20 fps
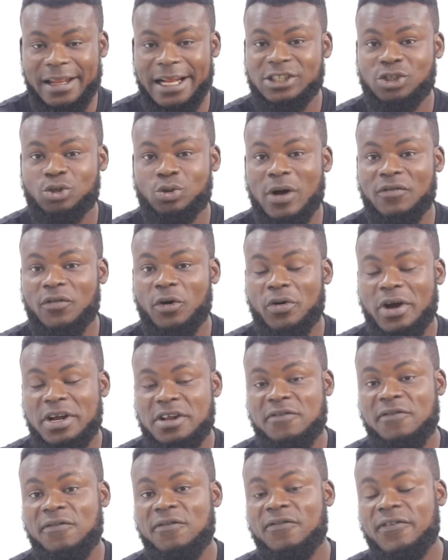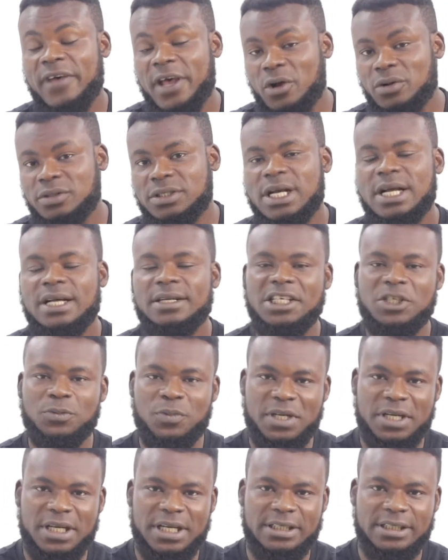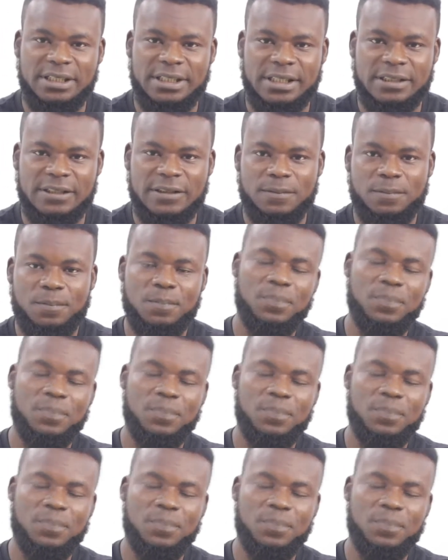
that you have already failed the speaking test.